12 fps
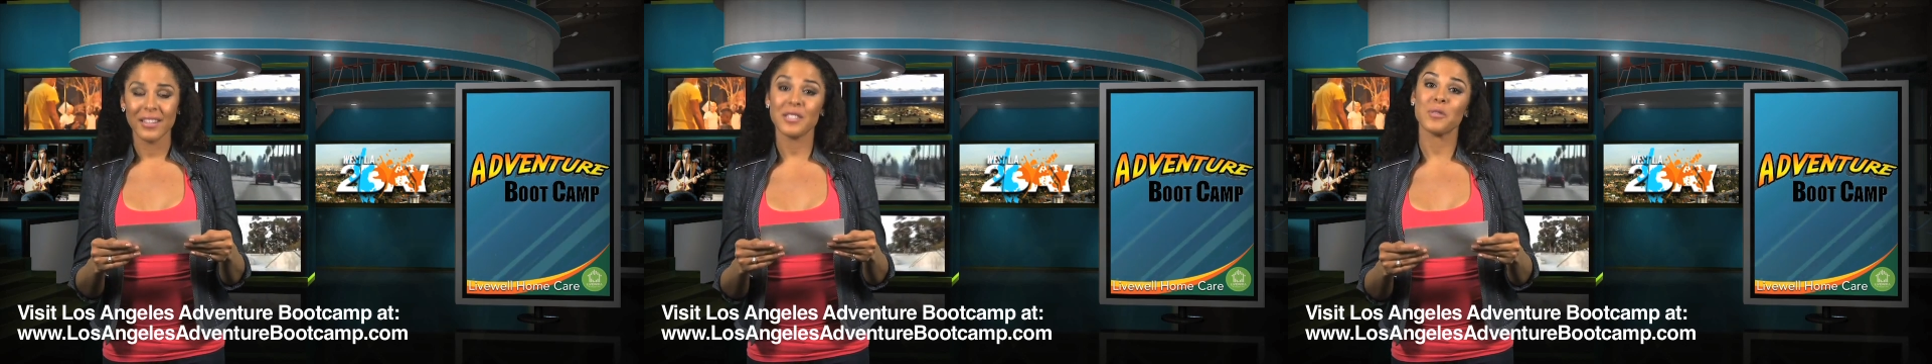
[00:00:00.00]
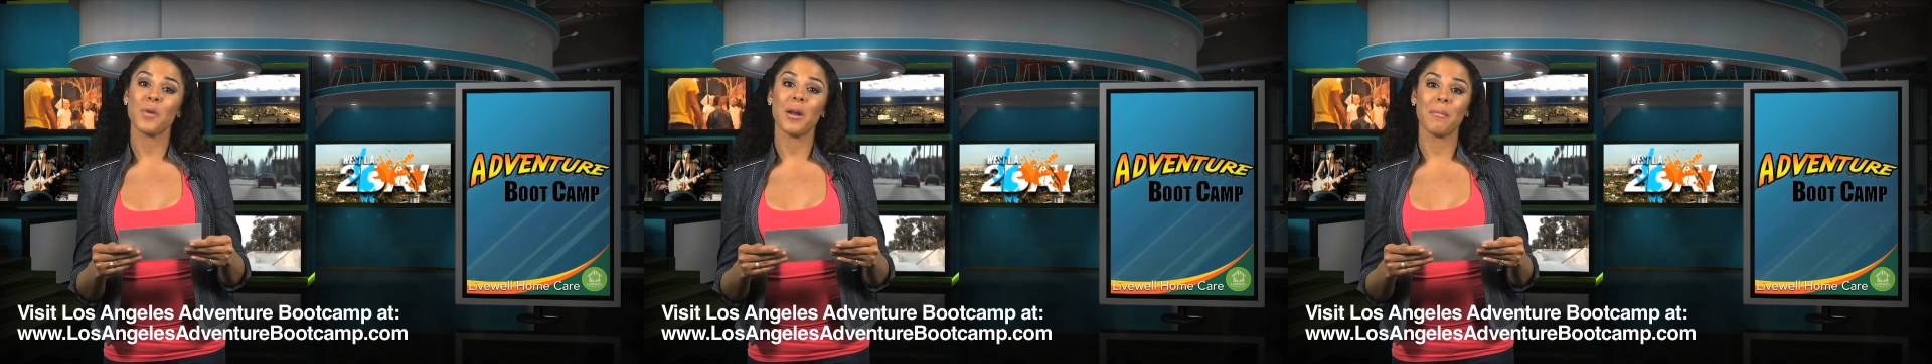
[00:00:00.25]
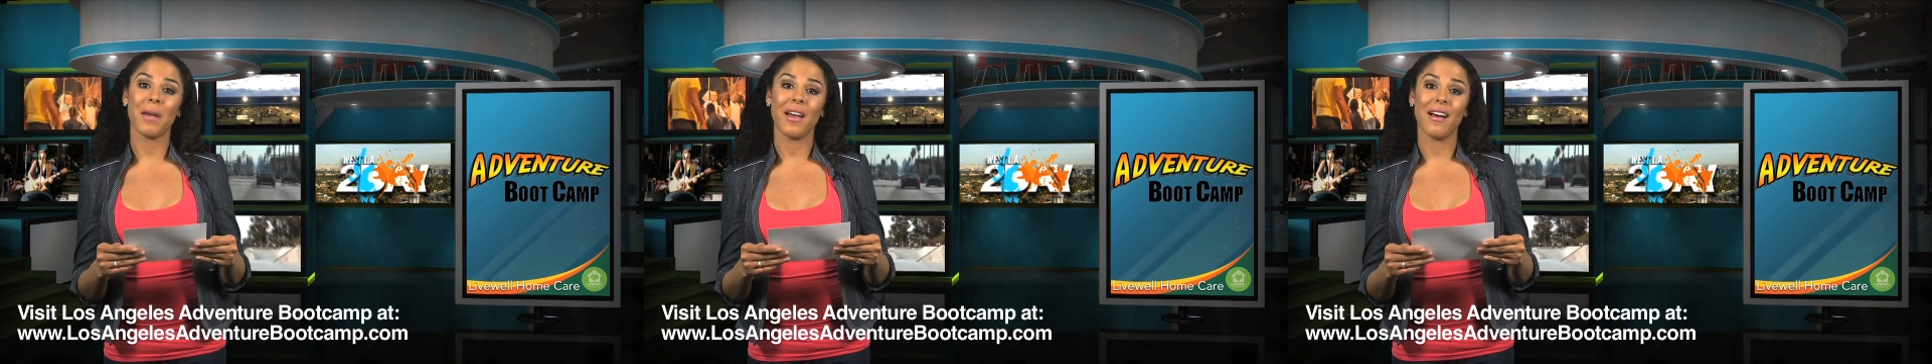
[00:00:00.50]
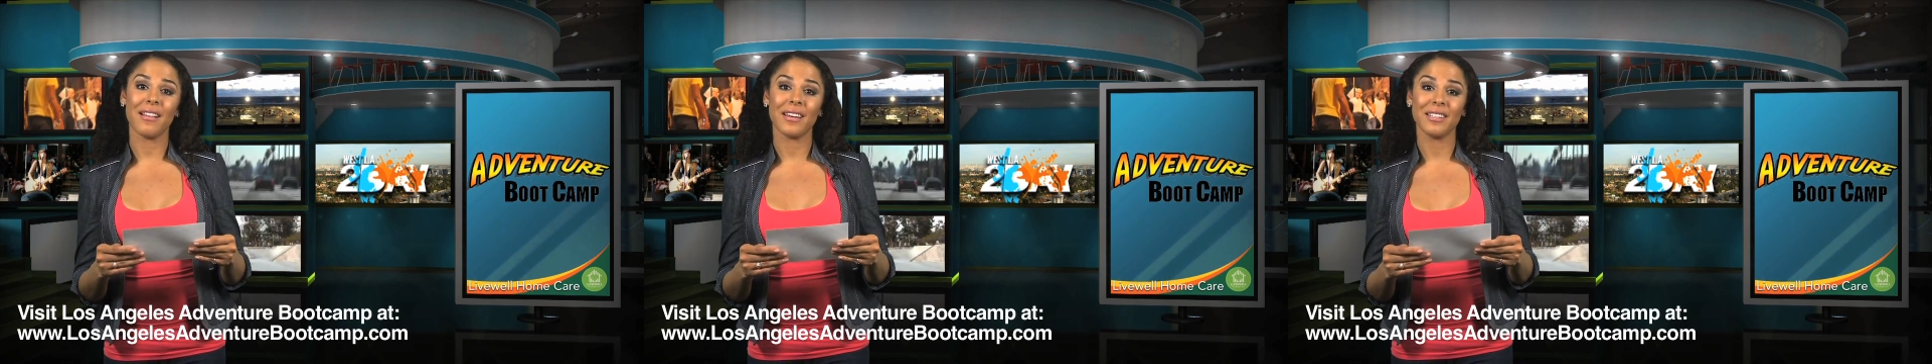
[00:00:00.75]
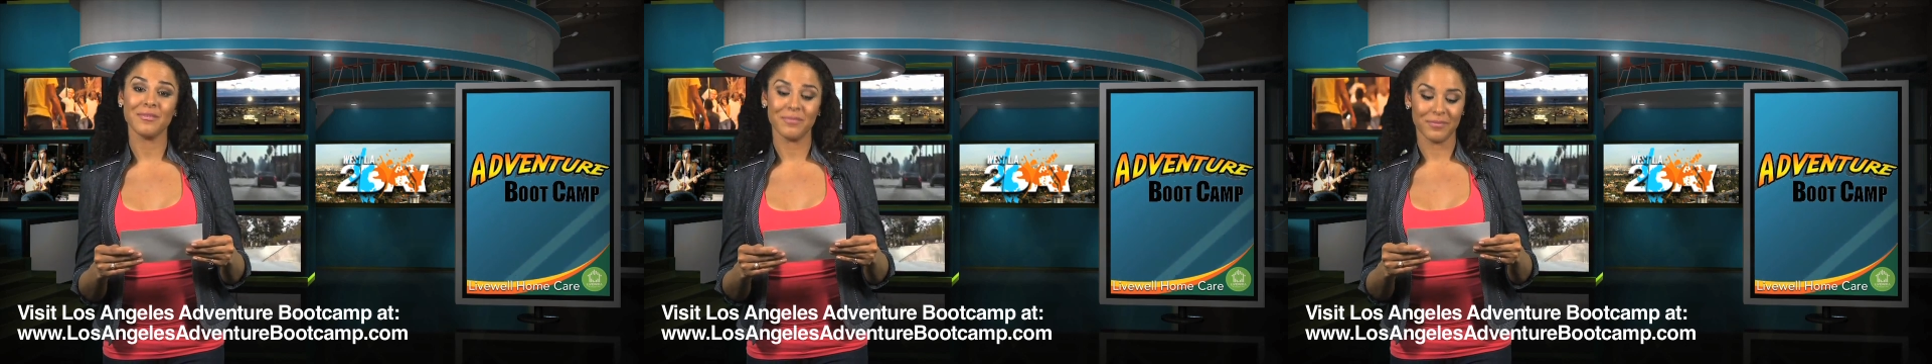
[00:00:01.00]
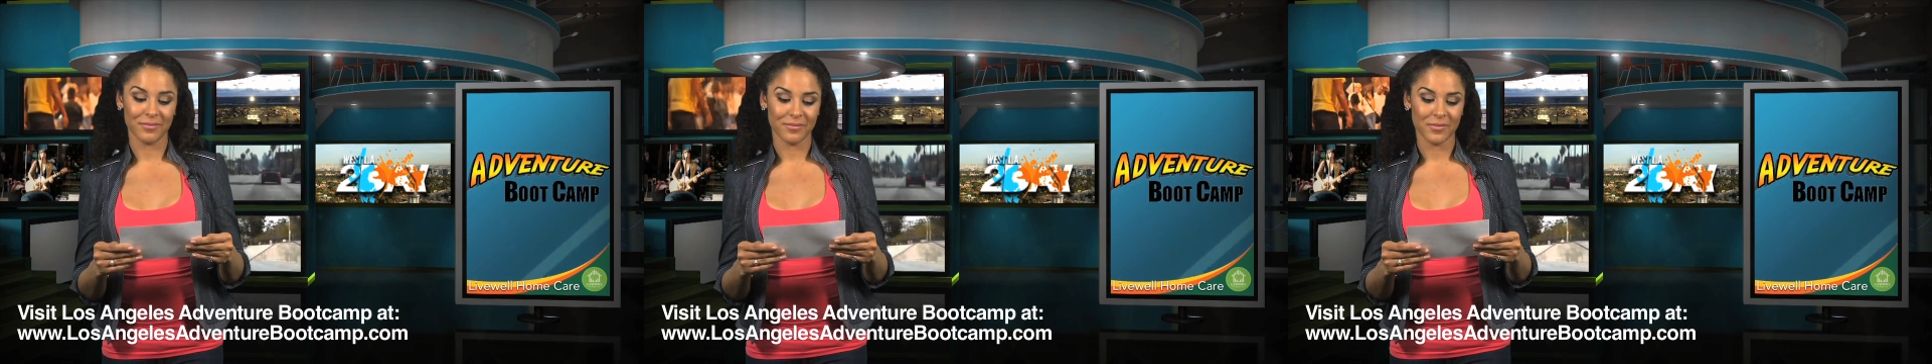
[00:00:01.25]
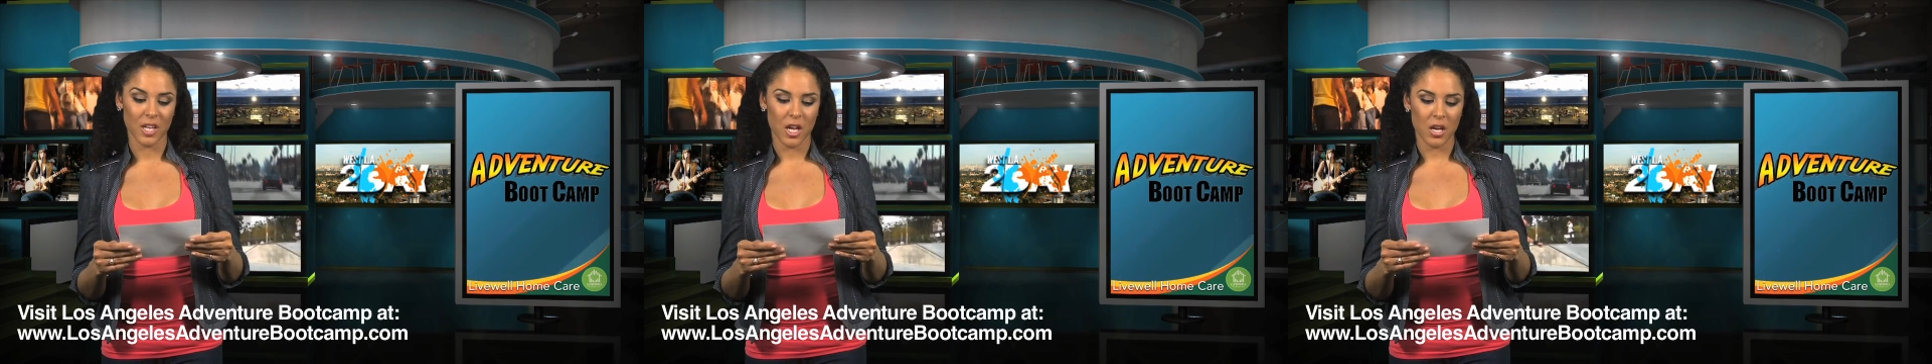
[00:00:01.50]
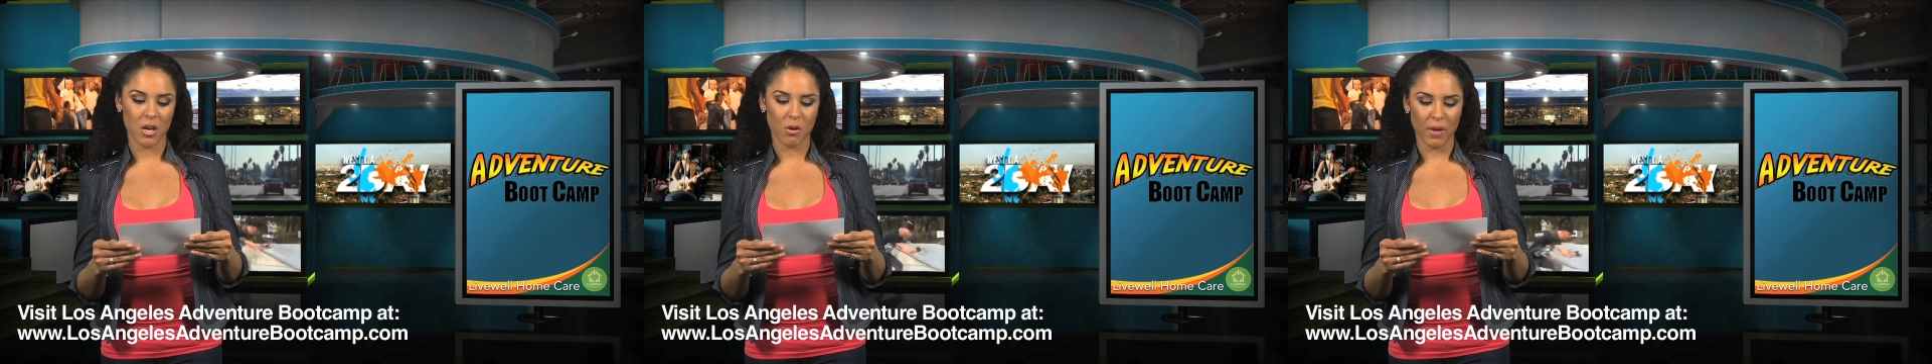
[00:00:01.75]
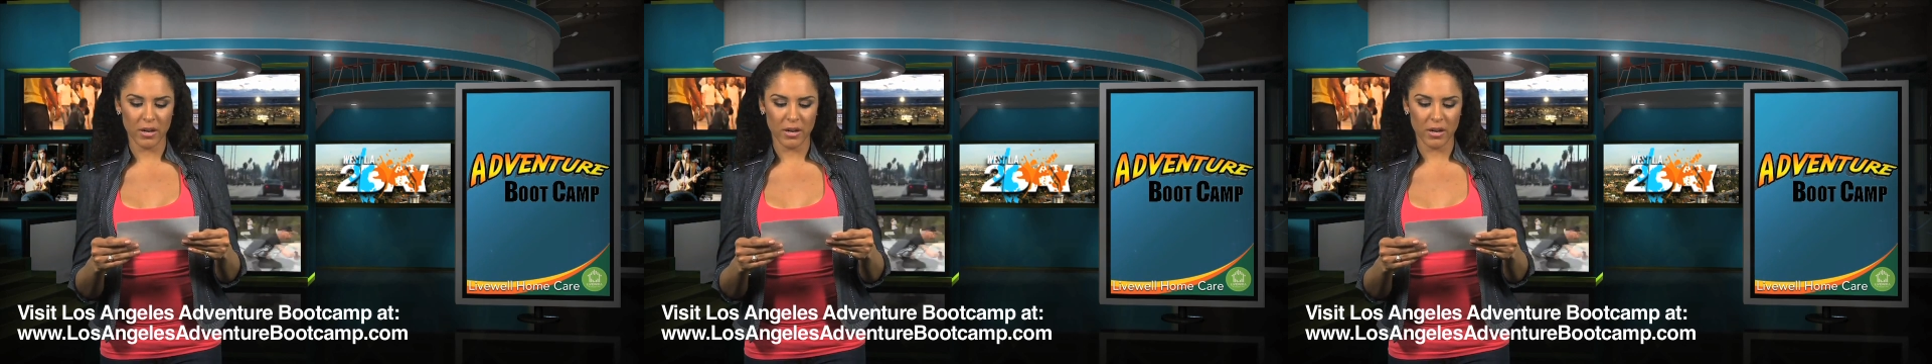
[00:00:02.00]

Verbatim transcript: This is right up my alley. Oh,